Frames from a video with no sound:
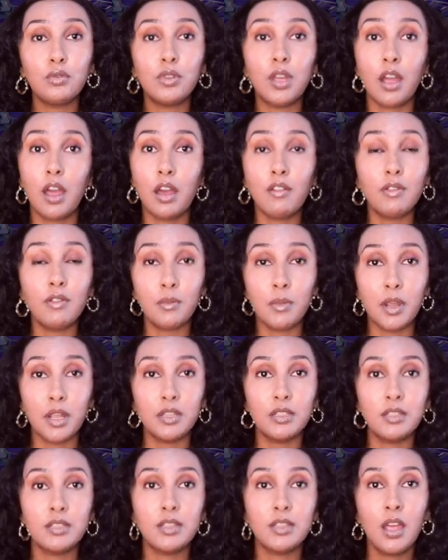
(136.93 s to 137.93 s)
the
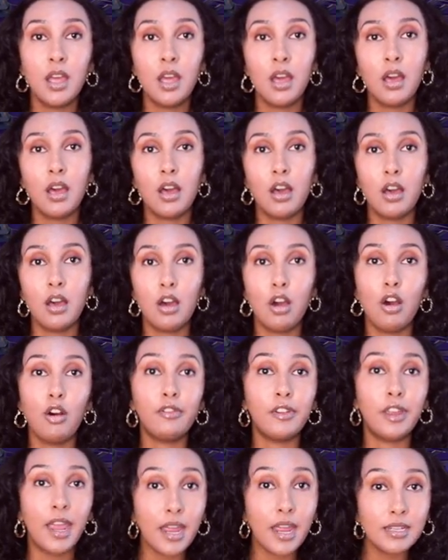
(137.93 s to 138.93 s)
government of
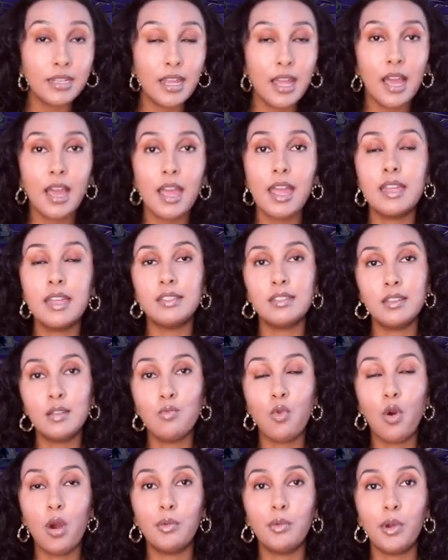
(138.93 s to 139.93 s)
Kenya and
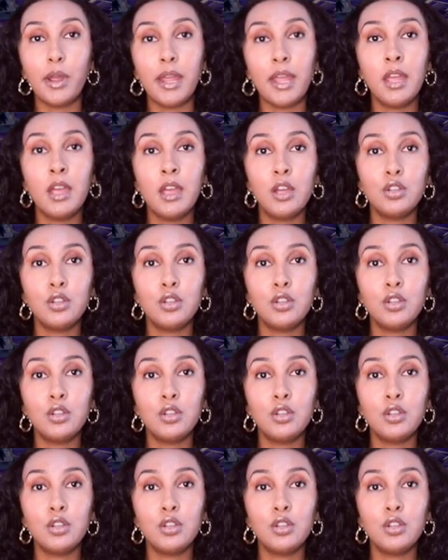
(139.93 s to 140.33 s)
Zimbabwe